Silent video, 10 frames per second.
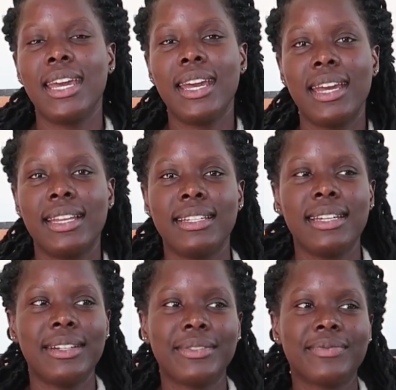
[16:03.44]
And
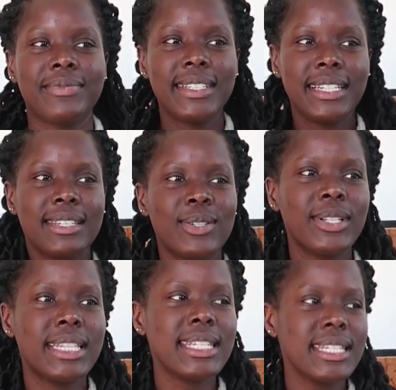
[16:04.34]
yeah,
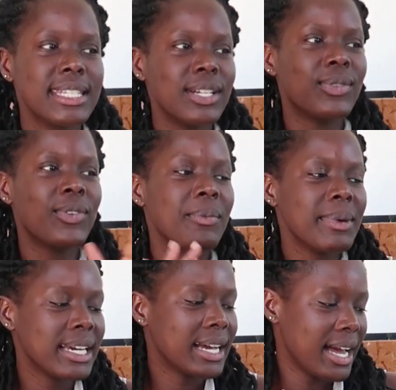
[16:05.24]
so this is it for
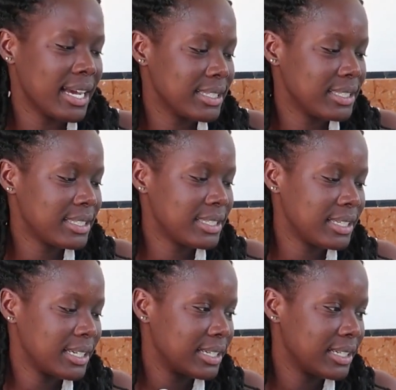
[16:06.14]
me, guys.
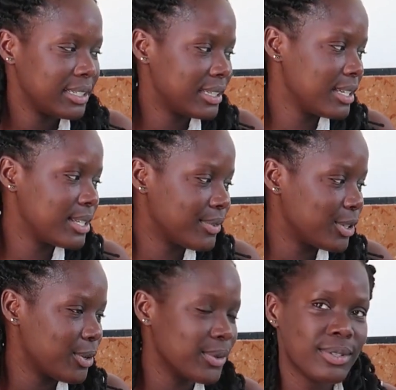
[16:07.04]
This
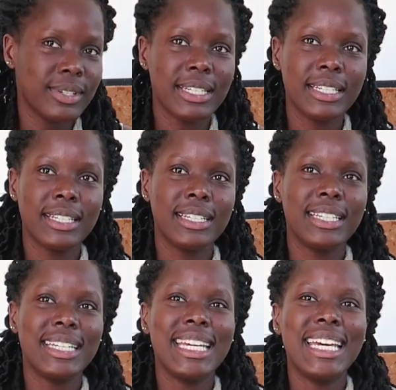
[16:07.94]
is it for me,
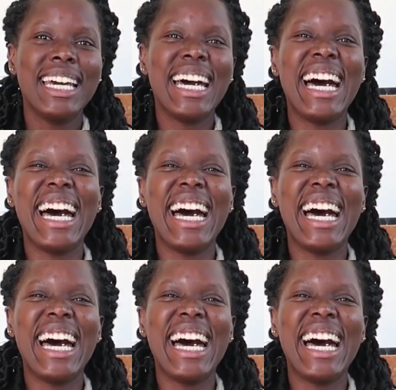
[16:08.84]
guys.